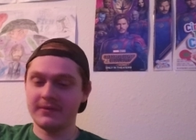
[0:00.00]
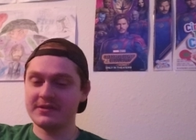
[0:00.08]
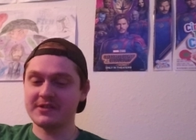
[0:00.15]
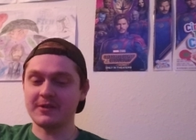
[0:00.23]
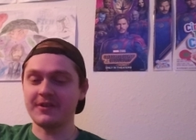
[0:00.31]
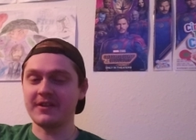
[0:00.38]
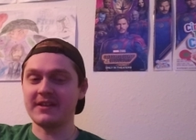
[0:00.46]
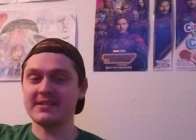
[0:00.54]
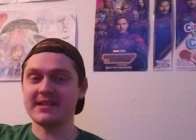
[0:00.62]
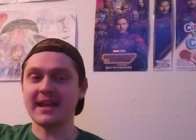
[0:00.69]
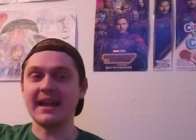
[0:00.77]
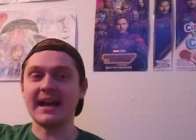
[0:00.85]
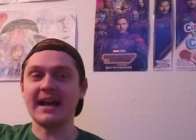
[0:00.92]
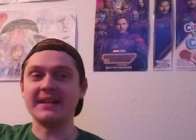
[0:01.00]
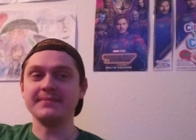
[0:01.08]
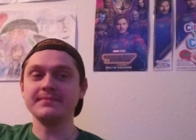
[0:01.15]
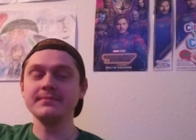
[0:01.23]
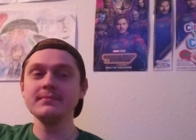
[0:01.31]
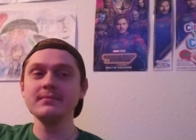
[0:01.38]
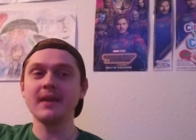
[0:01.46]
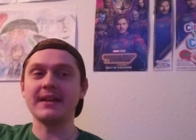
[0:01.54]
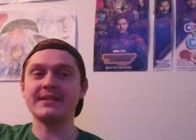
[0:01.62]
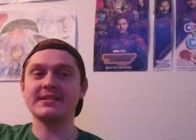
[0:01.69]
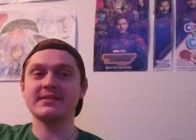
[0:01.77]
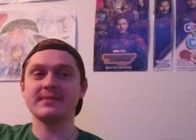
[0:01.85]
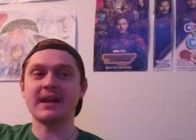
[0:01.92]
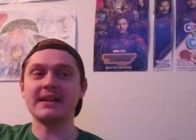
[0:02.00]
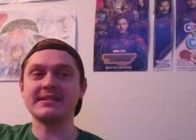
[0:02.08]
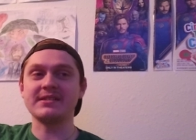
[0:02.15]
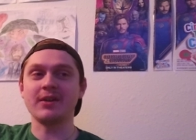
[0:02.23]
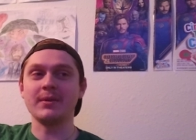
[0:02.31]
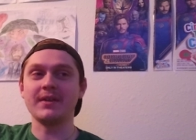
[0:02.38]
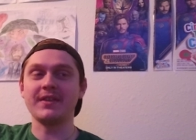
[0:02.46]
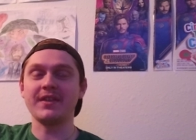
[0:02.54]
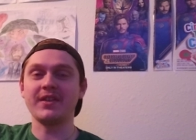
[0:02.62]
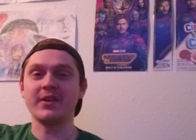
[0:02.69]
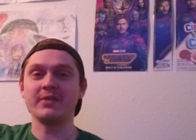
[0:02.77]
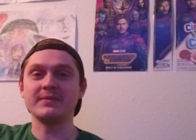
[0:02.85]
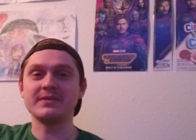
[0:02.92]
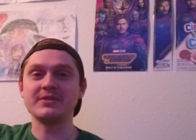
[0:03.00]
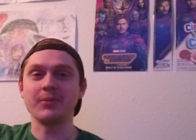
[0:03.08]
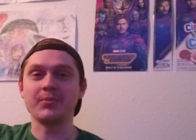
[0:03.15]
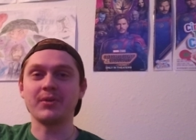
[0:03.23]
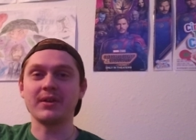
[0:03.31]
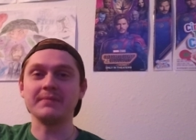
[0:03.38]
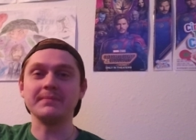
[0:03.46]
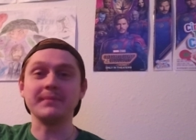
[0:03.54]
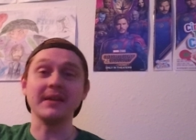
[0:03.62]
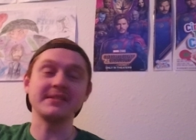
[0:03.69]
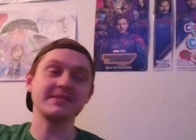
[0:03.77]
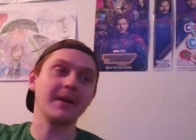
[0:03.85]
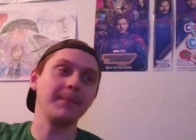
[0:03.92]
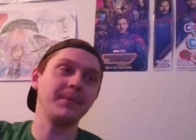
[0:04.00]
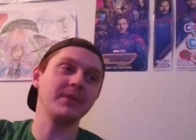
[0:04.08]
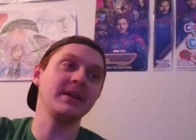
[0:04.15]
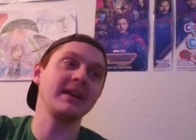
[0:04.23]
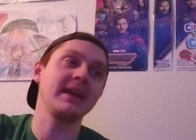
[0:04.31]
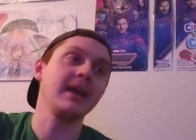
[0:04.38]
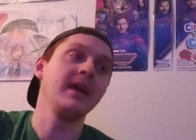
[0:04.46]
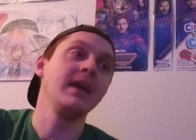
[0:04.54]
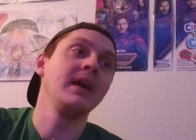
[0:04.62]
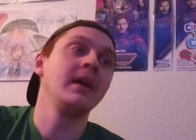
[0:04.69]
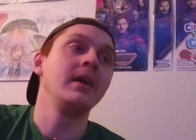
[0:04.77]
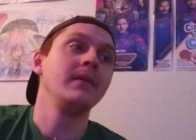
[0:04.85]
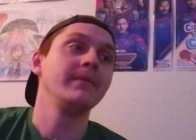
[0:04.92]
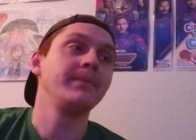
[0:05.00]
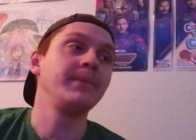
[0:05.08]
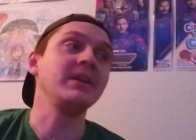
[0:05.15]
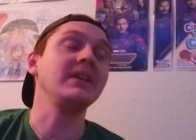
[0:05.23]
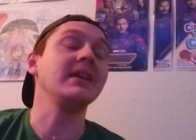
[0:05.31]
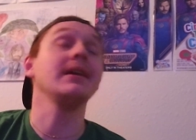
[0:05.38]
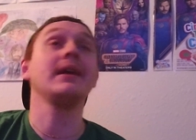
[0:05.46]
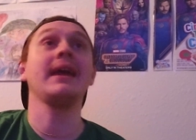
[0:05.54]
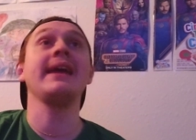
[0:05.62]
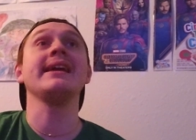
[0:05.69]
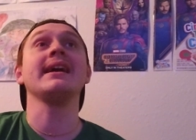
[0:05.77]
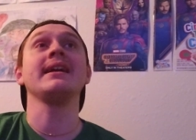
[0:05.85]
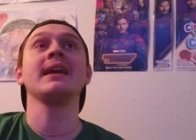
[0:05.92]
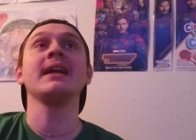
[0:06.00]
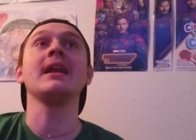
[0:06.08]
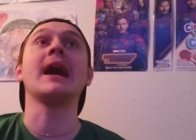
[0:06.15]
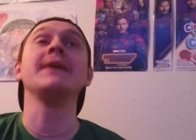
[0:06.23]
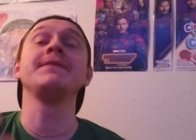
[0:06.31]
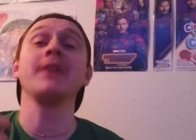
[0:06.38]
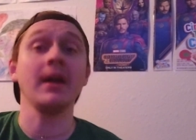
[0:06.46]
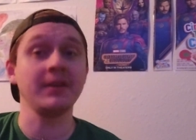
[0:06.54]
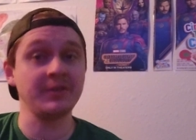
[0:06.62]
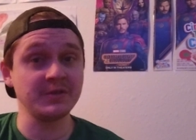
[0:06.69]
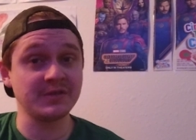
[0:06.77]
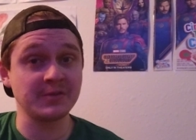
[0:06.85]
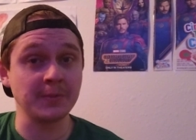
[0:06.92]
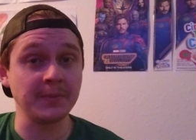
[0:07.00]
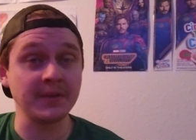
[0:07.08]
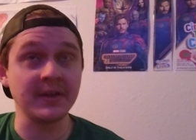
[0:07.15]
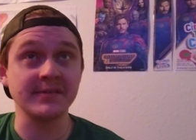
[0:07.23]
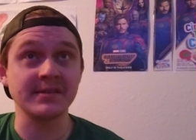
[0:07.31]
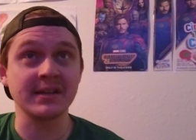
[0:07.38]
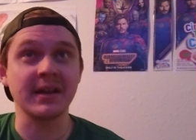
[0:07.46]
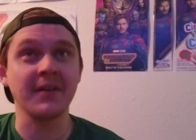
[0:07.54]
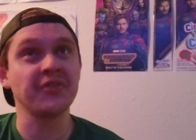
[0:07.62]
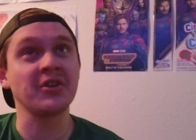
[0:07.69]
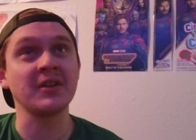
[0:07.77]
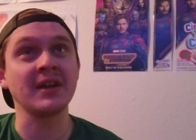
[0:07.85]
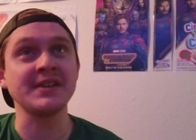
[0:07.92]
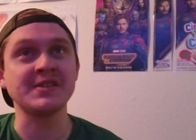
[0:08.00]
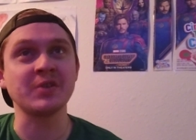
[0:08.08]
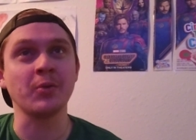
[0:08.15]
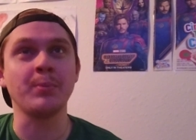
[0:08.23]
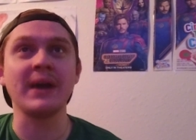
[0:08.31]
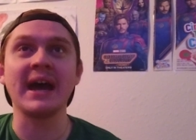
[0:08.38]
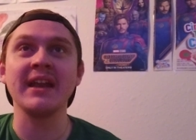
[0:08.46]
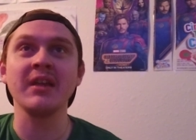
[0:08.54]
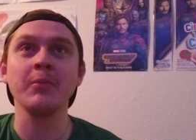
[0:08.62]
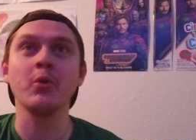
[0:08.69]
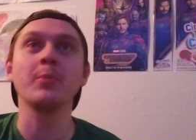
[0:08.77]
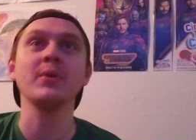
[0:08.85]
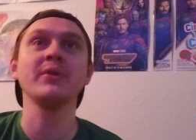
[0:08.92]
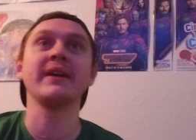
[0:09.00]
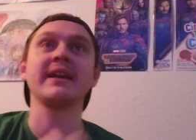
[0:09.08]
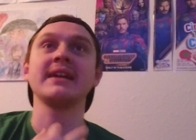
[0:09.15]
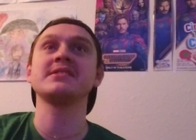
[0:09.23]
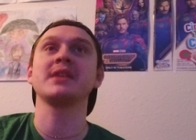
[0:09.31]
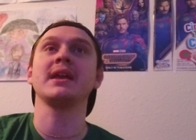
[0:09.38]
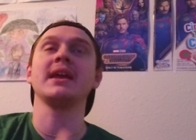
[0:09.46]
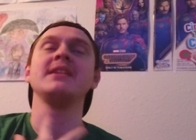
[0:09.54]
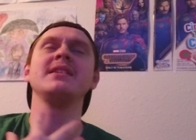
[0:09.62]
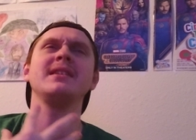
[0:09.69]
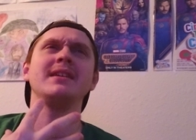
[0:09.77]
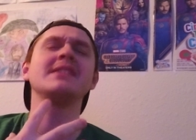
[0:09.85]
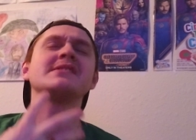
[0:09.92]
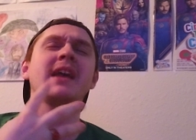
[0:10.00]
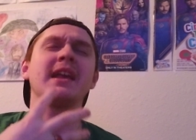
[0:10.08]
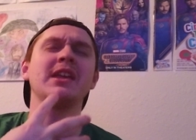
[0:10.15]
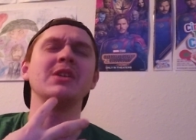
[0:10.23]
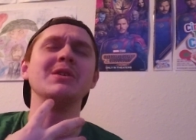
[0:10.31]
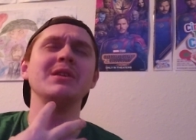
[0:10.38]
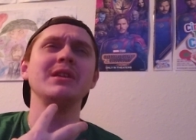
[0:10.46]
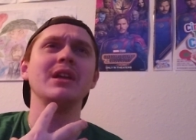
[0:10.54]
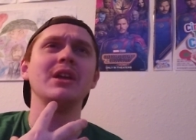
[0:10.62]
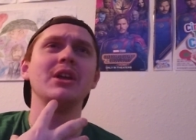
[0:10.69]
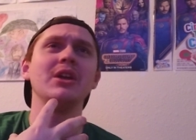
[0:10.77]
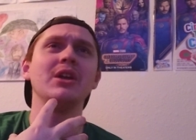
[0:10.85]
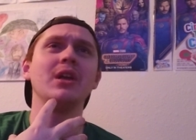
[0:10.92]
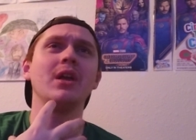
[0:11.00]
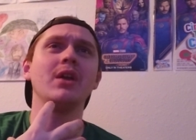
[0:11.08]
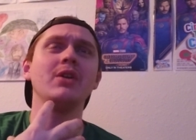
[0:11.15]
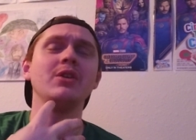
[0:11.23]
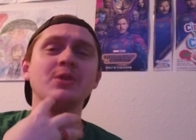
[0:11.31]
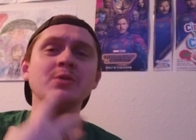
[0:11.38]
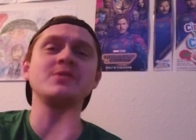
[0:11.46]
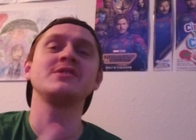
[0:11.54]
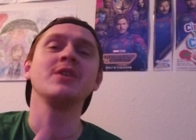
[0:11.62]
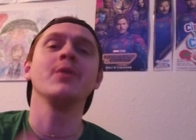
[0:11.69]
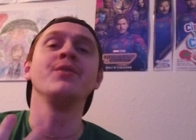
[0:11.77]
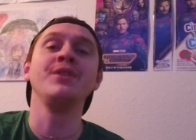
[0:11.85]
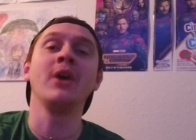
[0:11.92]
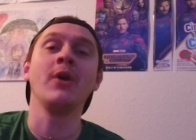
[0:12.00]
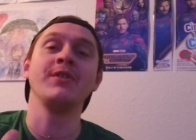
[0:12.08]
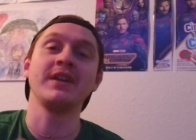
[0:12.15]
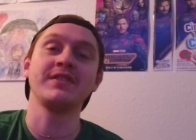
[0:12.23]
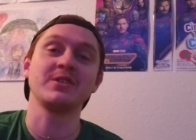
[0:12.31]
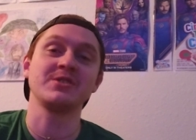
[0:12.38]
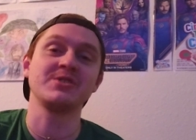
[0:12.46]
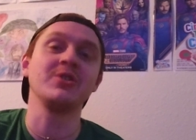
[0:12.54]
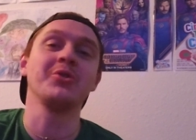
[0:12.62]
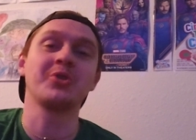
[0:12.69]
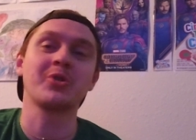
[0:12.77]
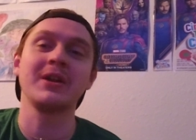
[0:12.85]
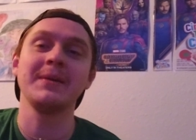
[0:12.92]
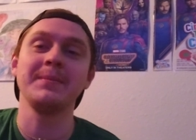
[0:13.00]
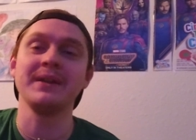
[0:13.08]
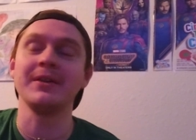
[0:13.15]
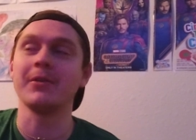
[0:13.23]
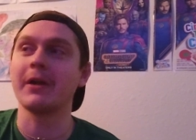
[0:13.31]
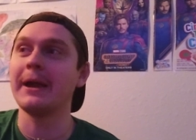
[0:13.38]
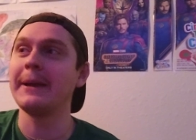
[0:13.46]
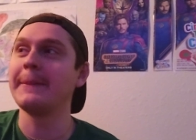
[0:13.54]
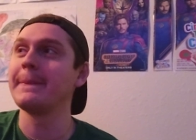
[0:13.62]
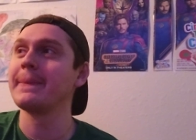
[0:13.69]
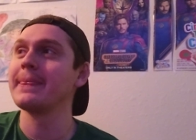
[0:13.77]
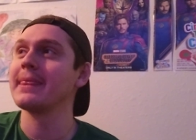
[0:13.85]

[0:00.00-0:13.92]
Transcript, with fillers: still to this day, I I I still admit that they're still pretty messed up, but like but hey, again, I've gotten used to them because like oh, they're not so bad anymore. But like it's like it, it's like you still know that they're still creepy, right?